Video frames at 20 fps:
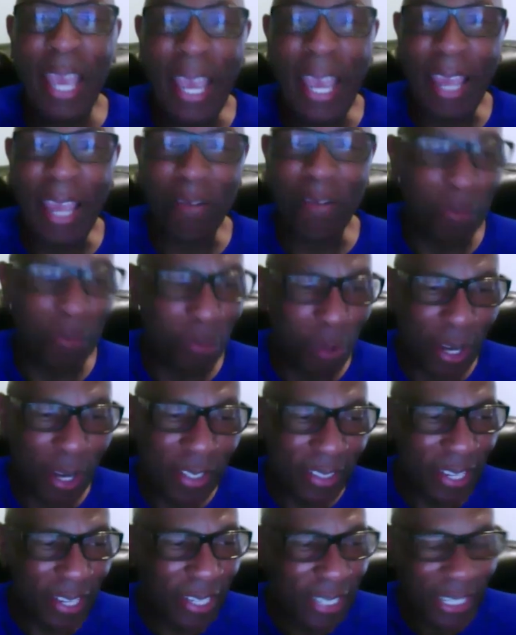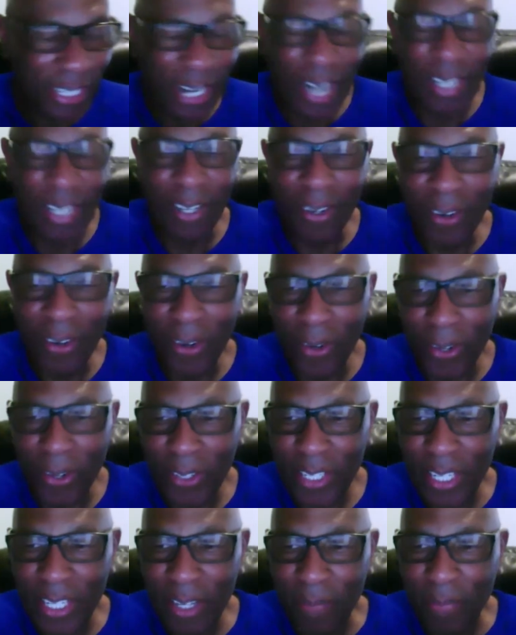And one thing that I
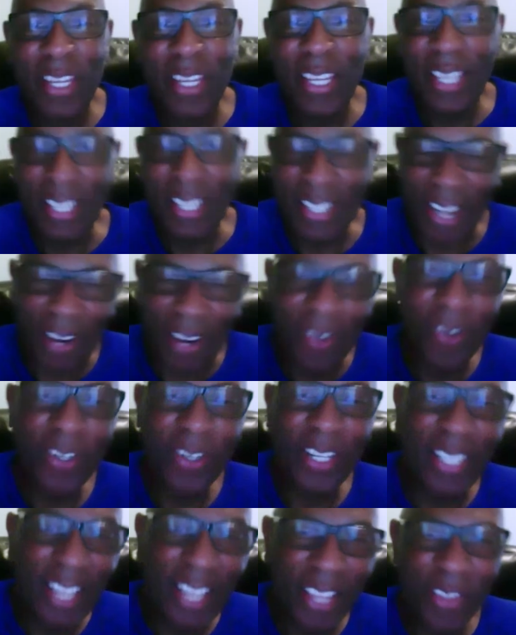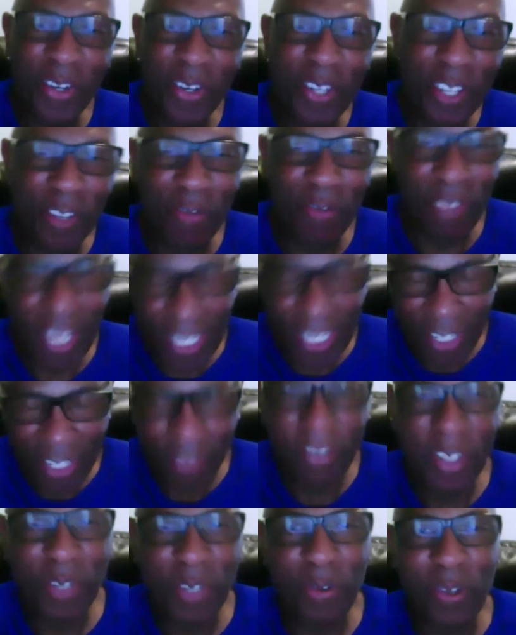learned is I heard another
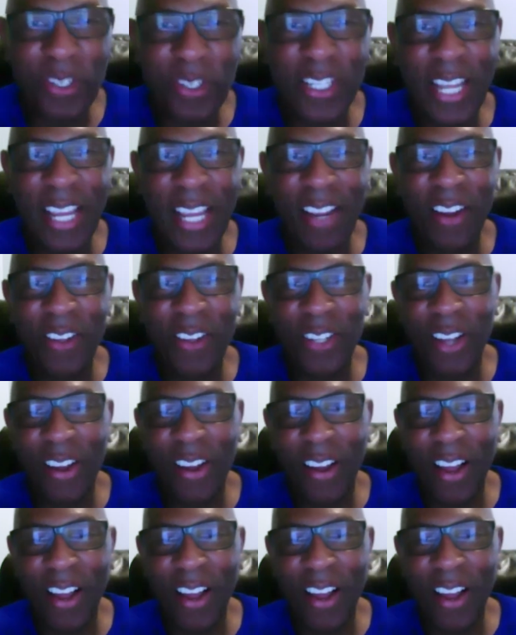individual say on